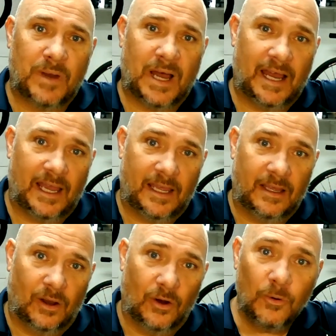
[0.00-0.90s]
my
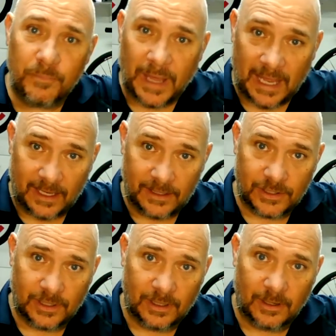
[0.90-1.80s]

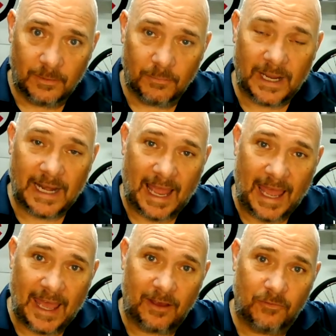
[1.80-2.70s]
homepage might
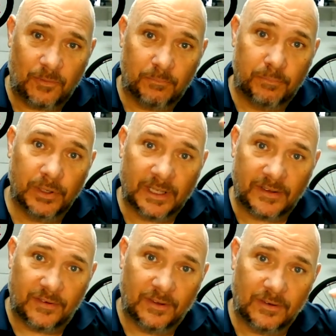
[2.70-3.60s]
have
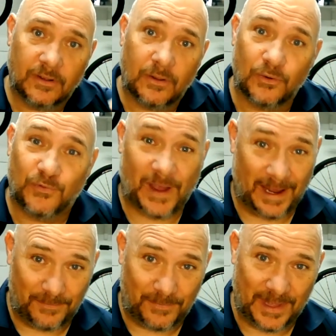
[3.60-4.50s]
bullets to those
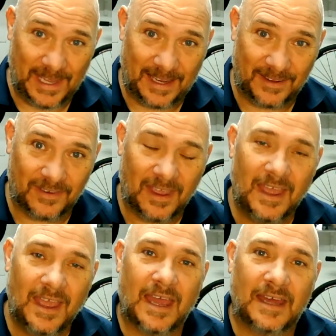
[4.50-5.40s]
5 things,
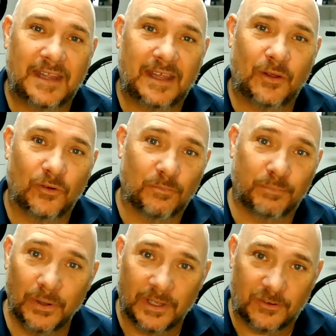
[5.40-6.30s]
and then those
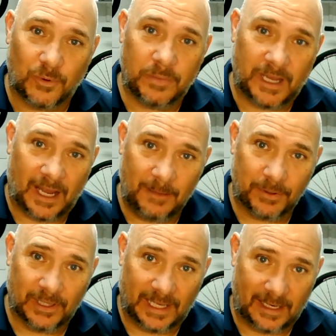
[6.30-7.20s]
bullets will be
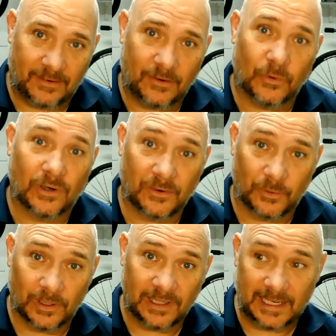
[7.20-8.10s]
hyperlinked
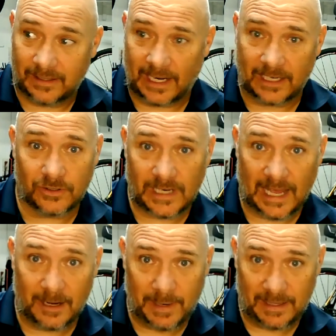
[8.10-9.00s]
or linked, like I showed you
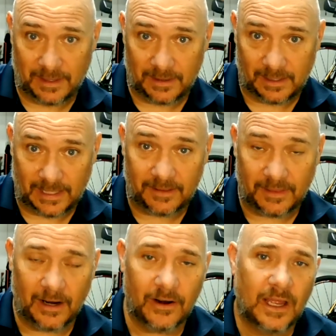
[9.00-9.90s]
how to make the link
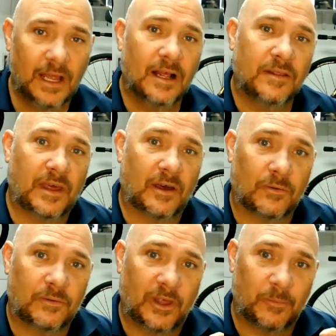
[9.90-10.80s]
there.
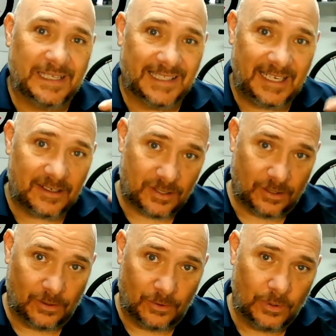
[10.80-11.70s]
They'll be linked
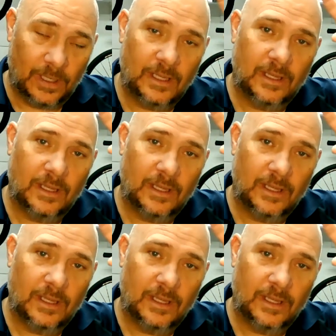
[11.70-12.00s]
to